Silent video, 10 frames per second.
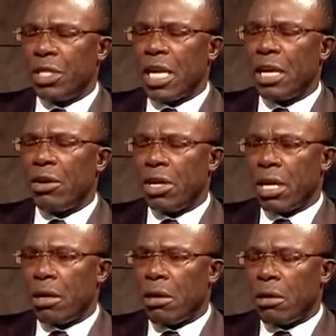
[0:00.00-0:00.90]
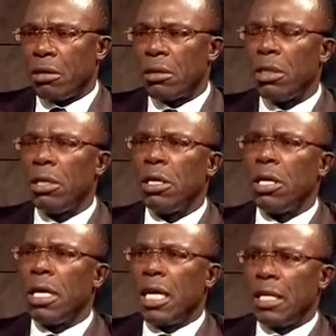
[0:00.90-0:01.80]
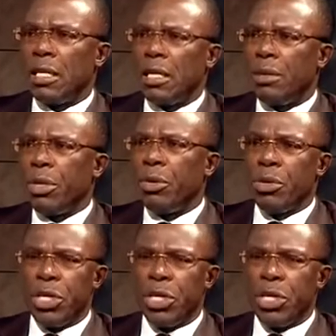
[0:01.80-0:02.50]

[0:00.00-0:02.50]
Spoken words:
I got a call, and behold,